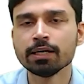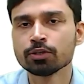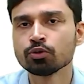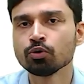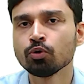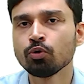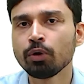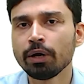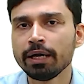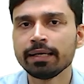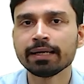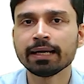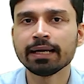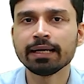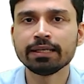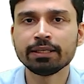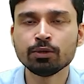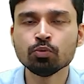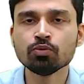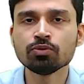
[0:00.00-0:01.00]
so it
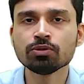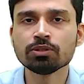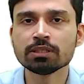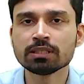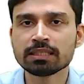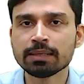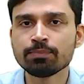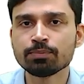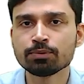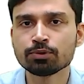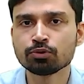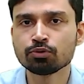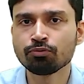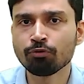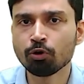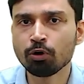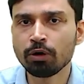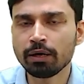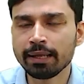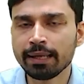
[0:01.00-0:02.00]
can use the ships
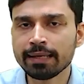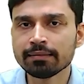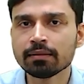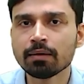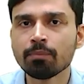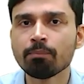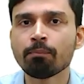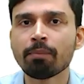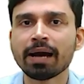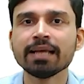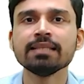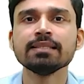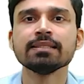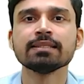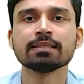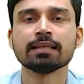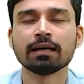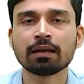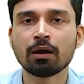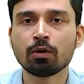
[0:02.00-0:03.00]
for laying the
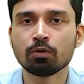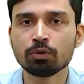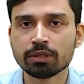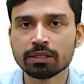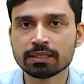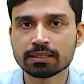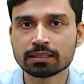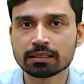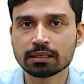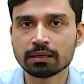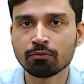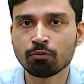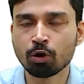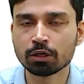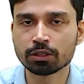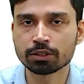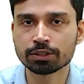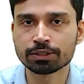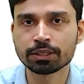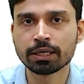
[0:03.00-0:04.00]
mines around these
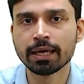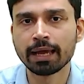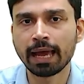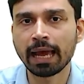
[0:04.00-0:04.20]
waters.